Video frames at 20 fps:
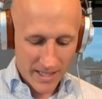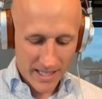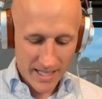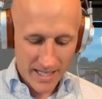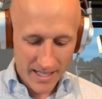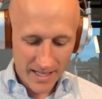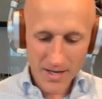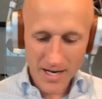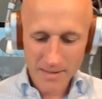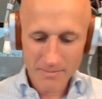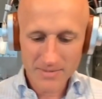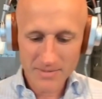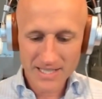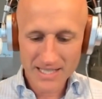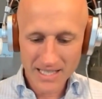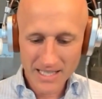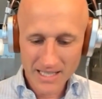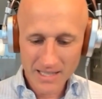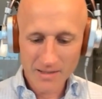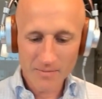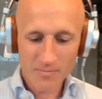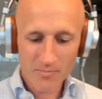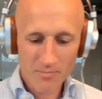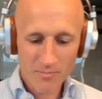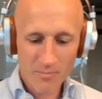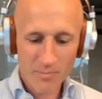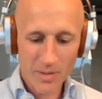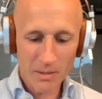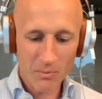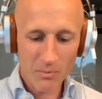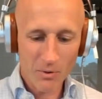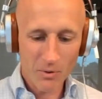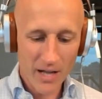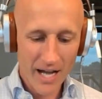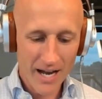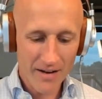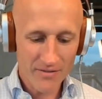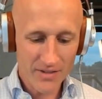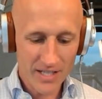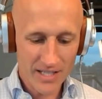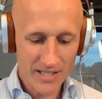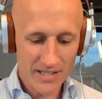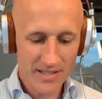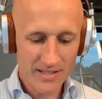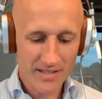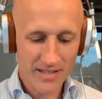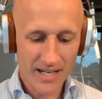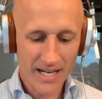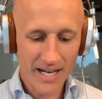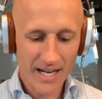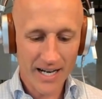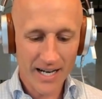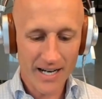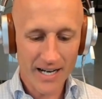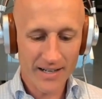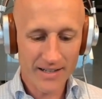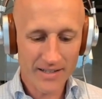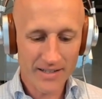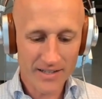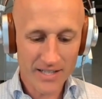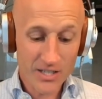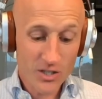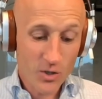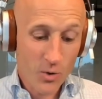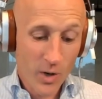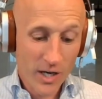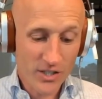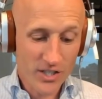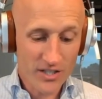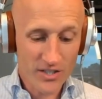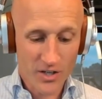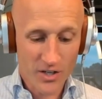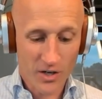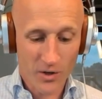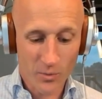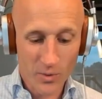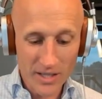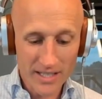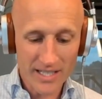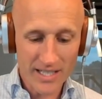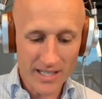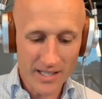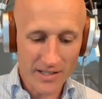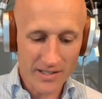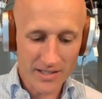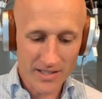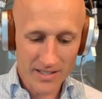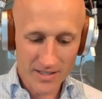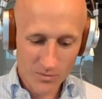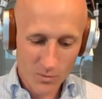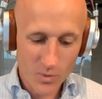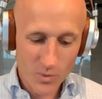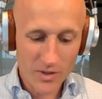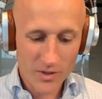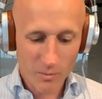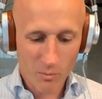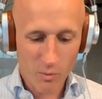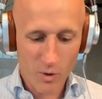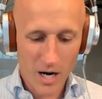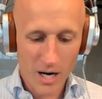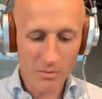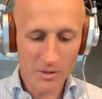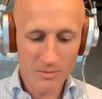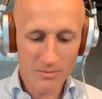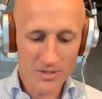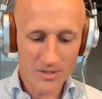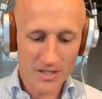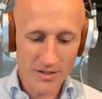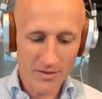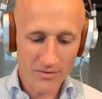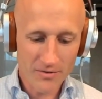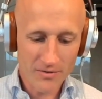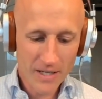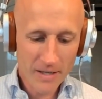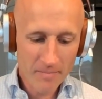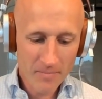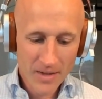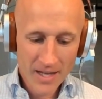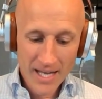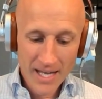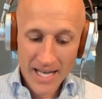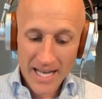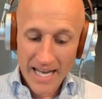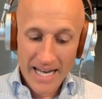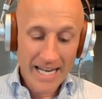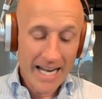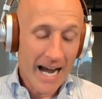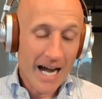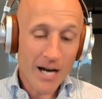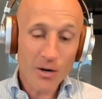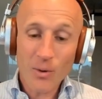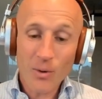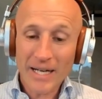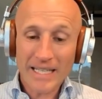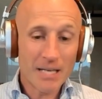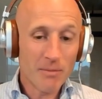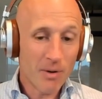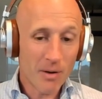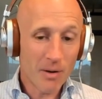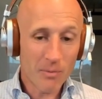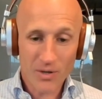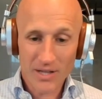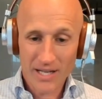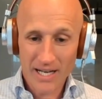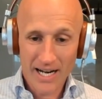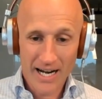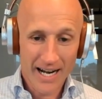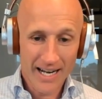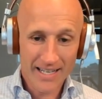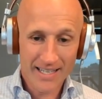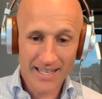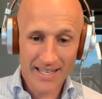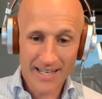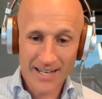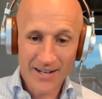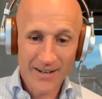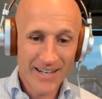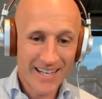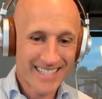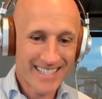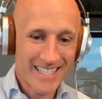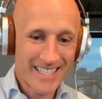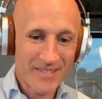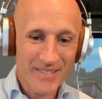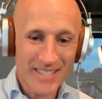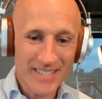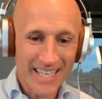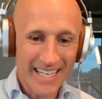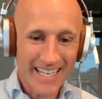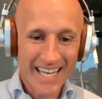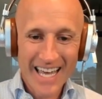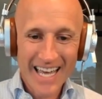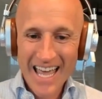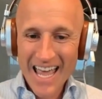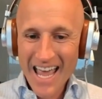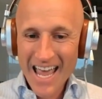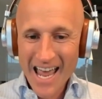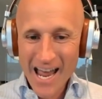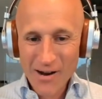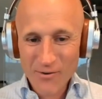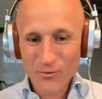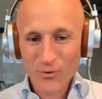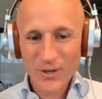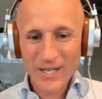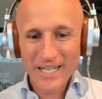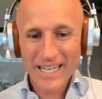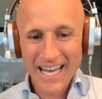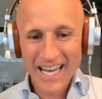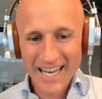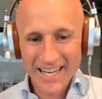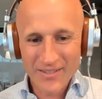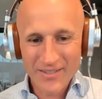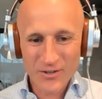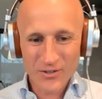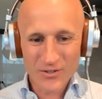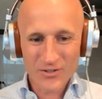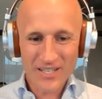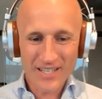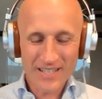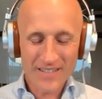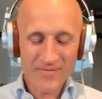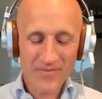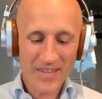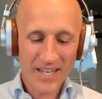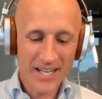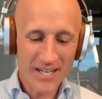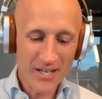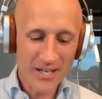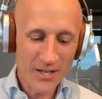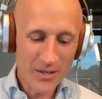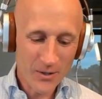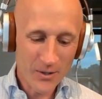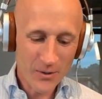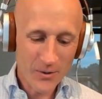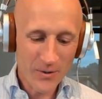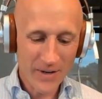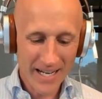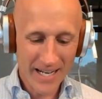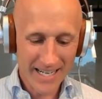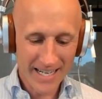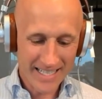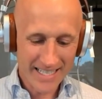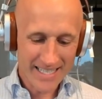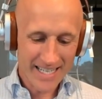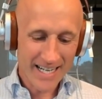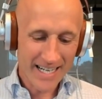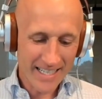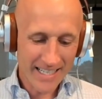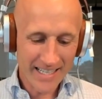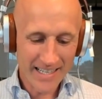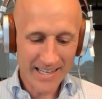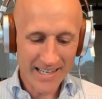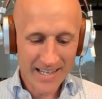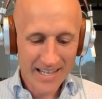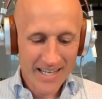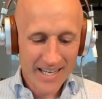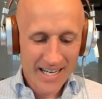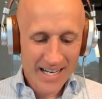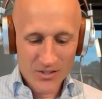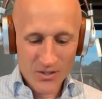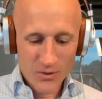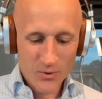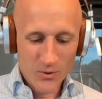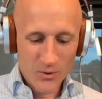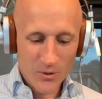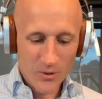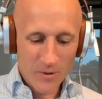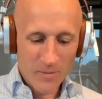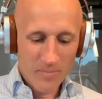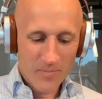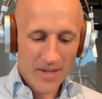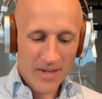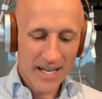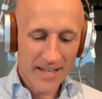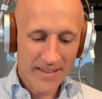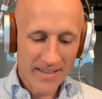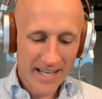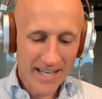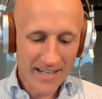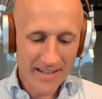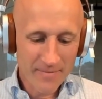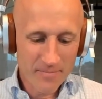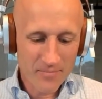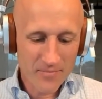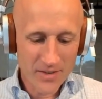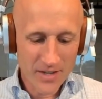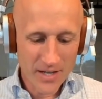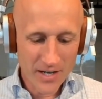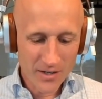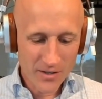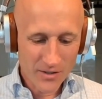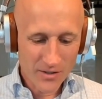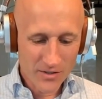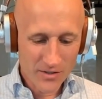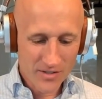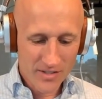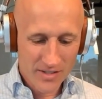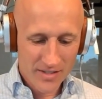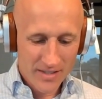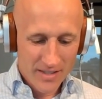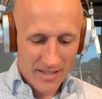in, I'm seeing people have these questions and are really dealing with the problems of, hey, how do I keep up with AI? It seems like every day there's a new and exciting tool. And then there's,